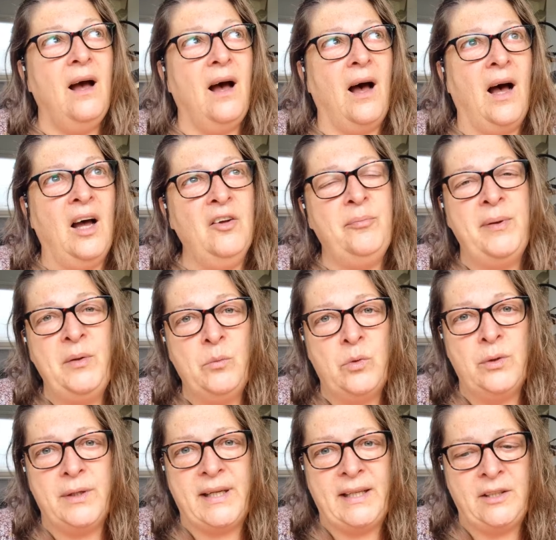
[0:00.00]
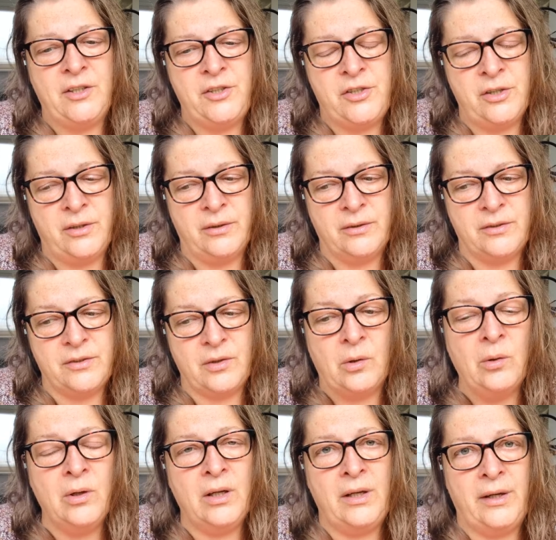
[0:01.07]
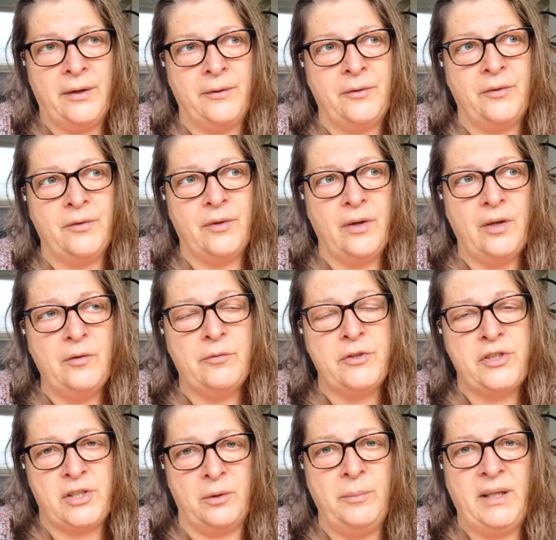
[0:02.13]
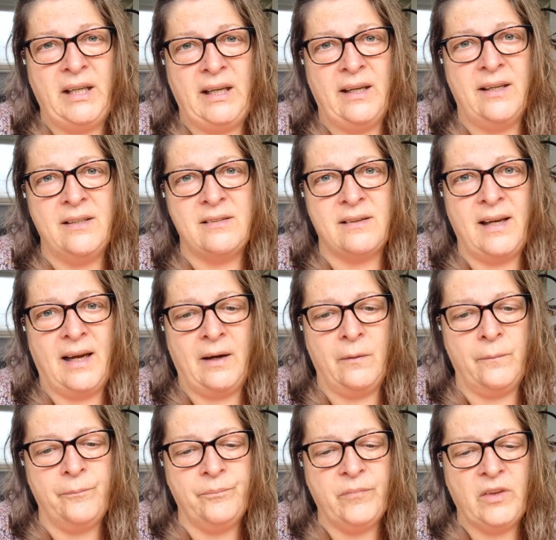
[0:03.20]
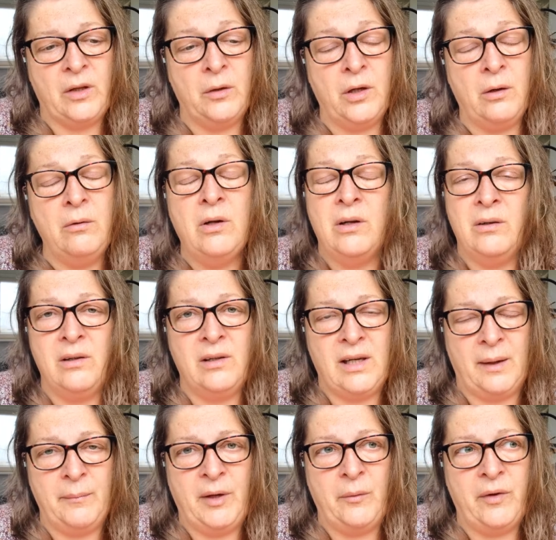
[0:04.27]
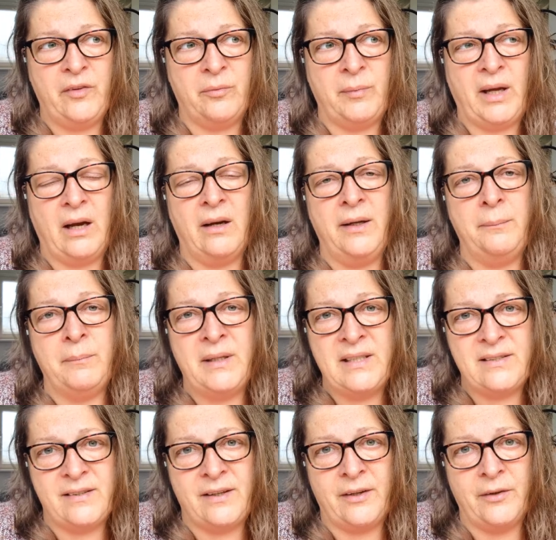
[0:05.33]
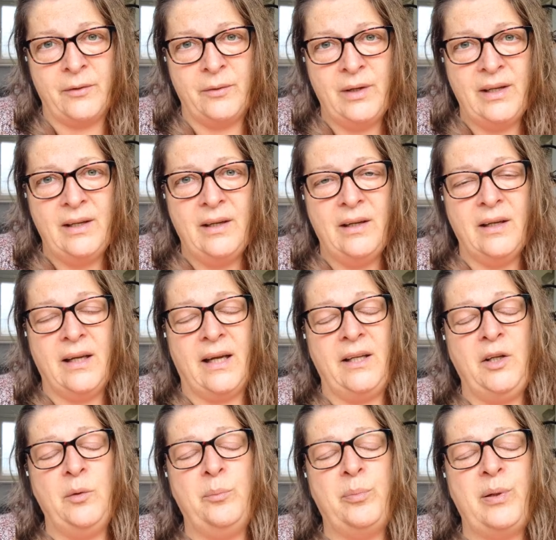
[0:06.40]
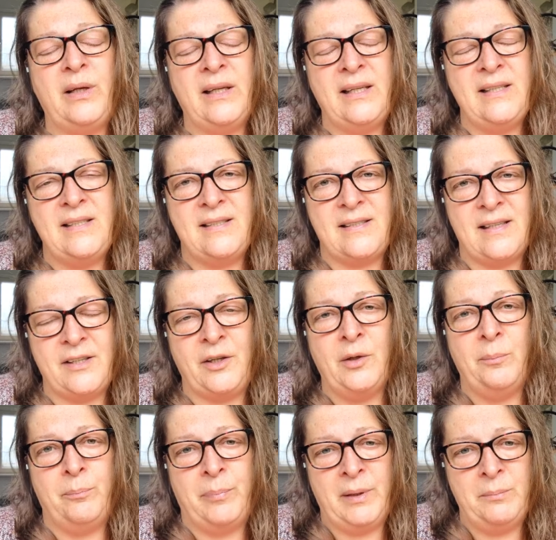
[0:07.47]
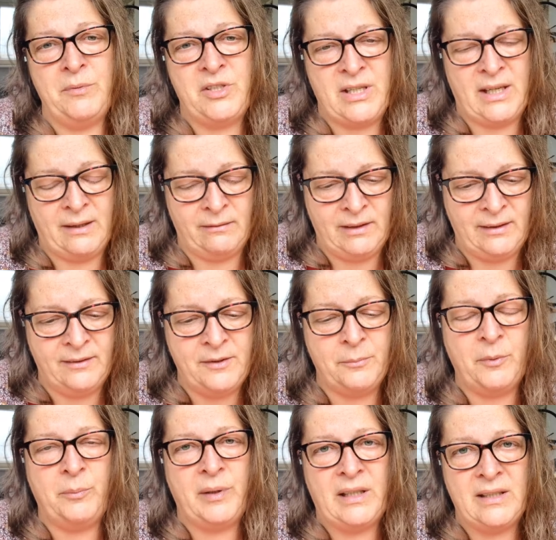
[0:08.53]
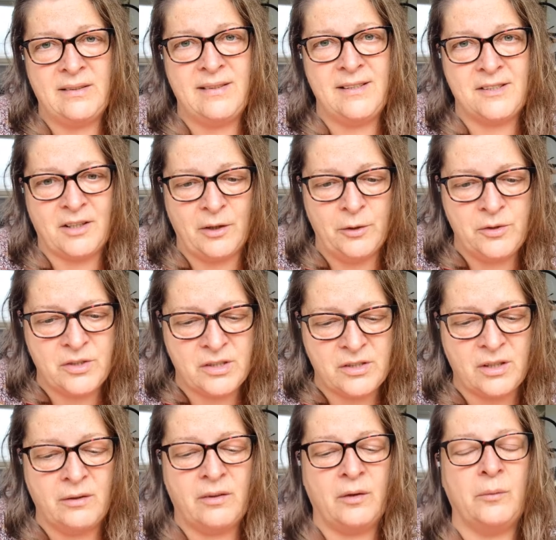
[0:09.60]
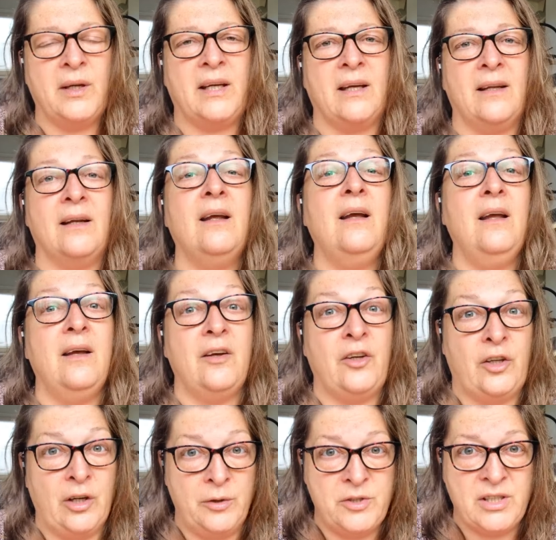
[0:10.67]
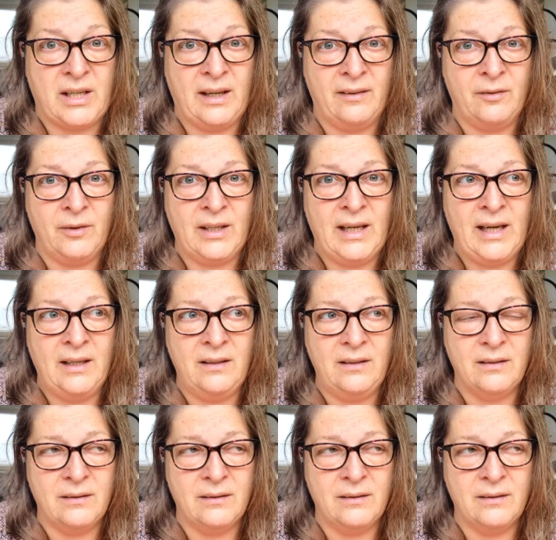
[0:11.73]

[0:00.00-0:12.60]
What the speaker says: I've been walking the dogs all alone for so many years now. You're no longer coming with me. I miss you. Can you please sit your bum down in the mobility scooter so that we can go together again?